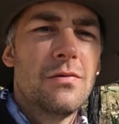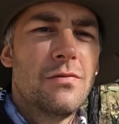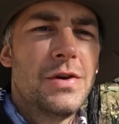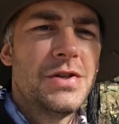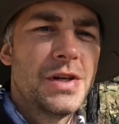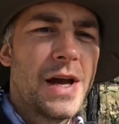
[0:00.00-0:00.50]

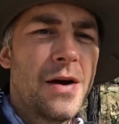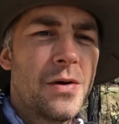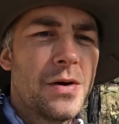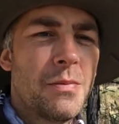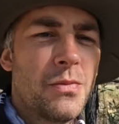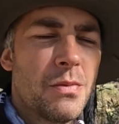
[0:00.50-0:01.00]
reaching out
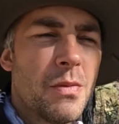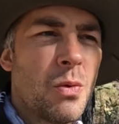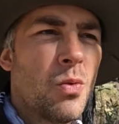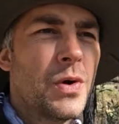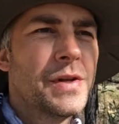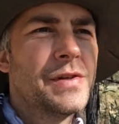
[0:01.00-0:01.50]
and up with my
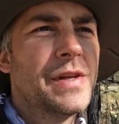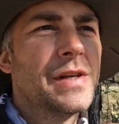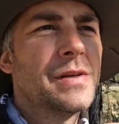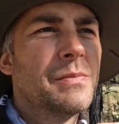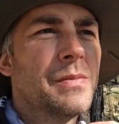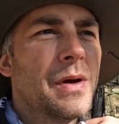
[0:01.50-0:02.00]
walking
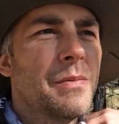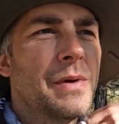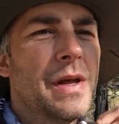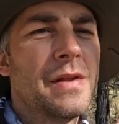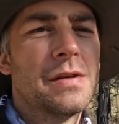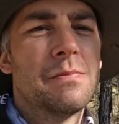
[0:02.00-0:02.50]
sticks, I'm
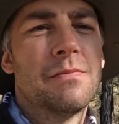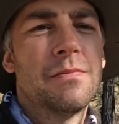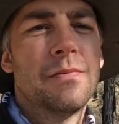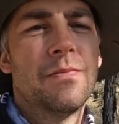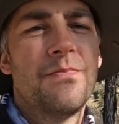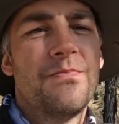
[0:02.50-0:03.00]
getting this
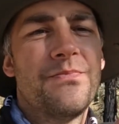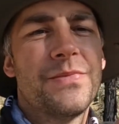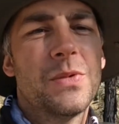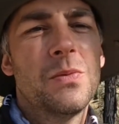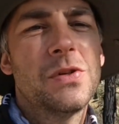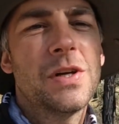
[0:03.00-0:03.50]

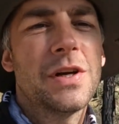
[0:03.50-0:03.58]
almost